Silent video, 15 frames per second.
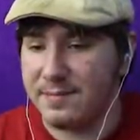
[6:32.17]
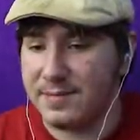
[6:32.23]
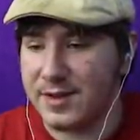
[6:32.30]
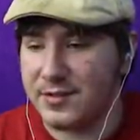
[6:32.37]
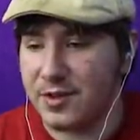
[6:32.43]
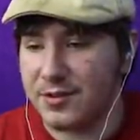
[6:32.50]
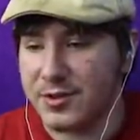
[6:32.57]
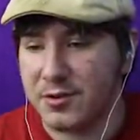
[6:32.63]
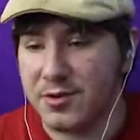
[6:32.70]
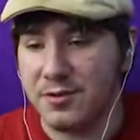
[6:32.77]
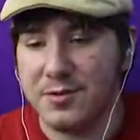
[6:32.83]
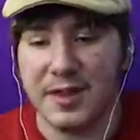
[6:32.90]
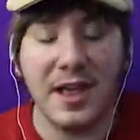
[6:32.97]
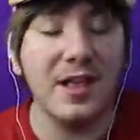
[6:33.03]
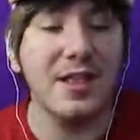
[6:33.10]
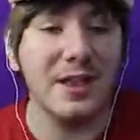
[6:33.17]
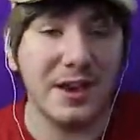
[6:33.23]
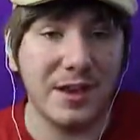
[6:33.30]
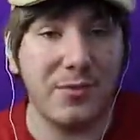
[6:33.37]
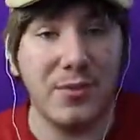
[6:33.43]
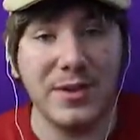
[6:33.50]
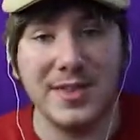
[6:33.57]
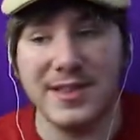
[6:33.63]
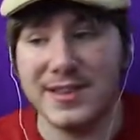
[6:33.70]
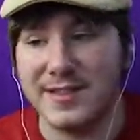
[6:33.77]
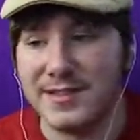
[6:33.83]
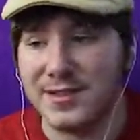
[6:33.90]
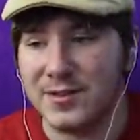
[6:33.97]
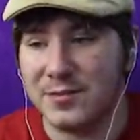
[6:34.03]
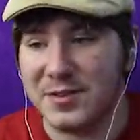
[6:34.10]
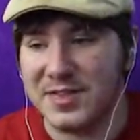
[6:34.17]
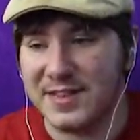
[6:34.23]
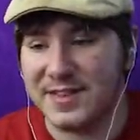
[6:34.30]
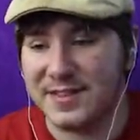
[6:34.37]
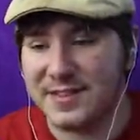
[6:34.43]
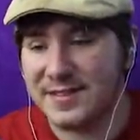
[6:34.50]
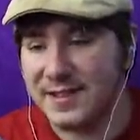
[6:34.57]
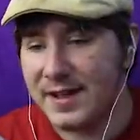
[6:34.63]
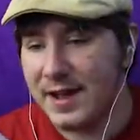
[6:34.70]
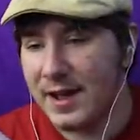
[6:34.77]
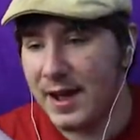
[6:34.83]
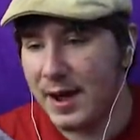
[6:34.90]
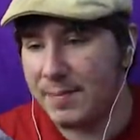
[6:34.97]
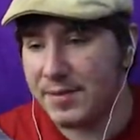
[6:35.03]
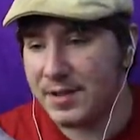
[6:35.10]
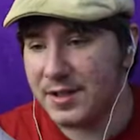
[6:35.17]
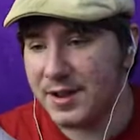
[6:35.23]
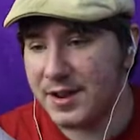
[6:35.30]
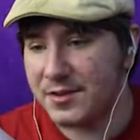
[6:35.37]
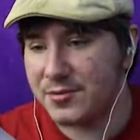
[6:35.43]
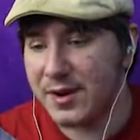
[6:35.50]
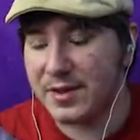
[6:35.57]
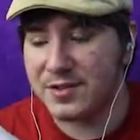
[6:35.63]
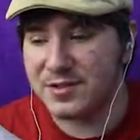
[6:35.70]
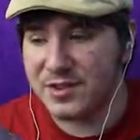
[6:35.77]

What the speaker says: there's also utility with his abilities rather